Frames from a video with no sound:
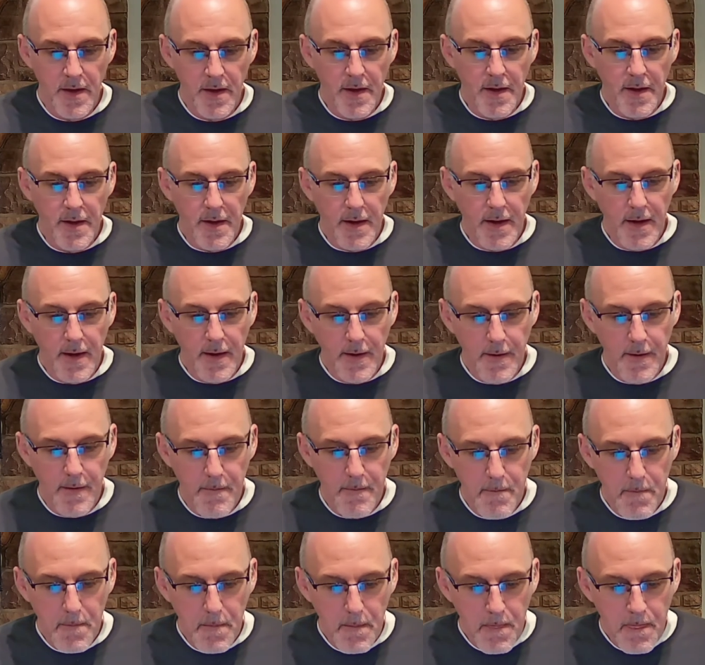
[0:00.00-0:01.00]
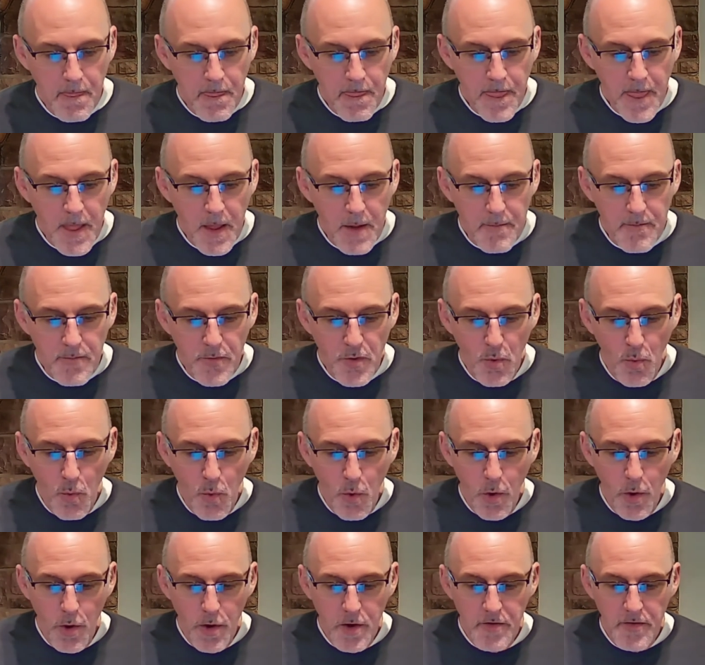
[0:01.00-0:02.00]
The
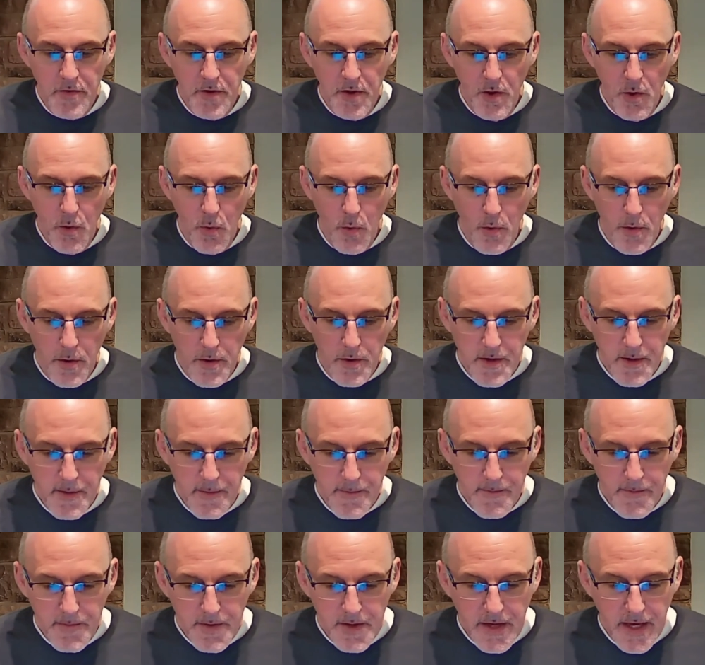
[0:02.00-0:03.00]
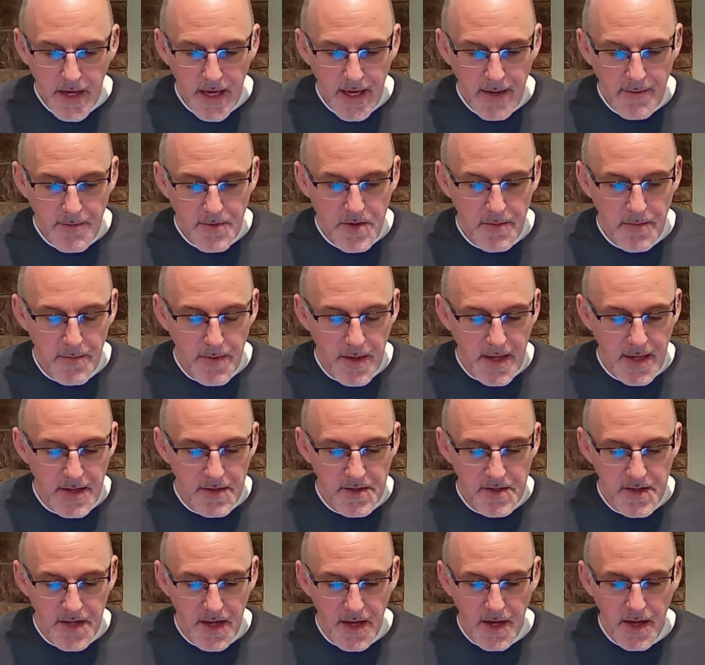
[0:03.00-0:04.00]
word of the Lord came to me,
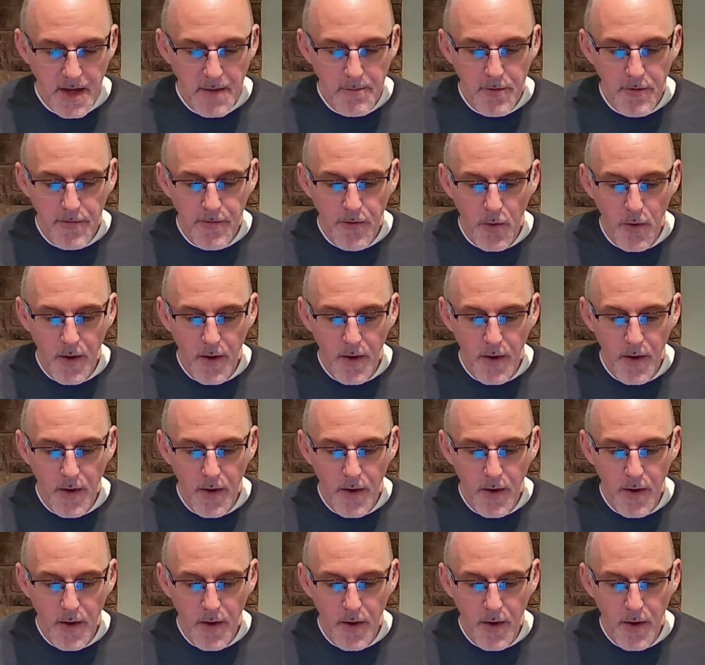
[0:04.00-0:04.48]
saying, before I